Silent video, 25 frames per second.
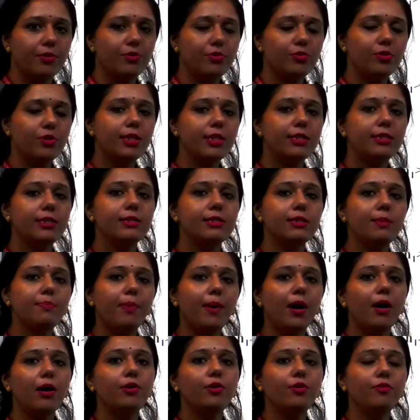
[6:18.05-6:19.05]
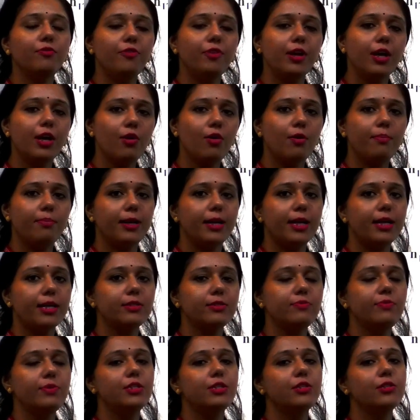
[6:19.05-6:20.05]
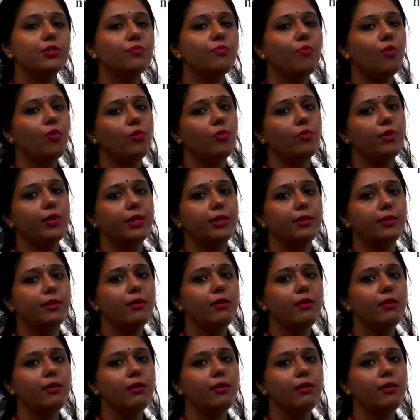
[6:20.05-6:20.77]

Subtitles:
So this is a part of ray optics which is followed in